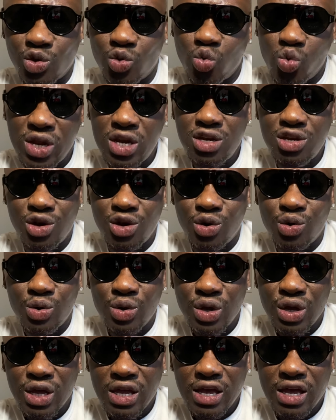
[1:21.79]
window,
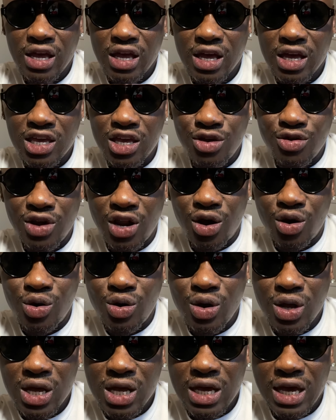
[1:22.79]
you
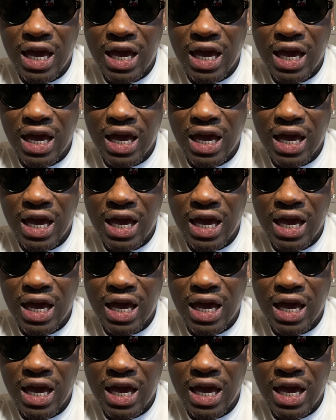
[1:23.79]
know?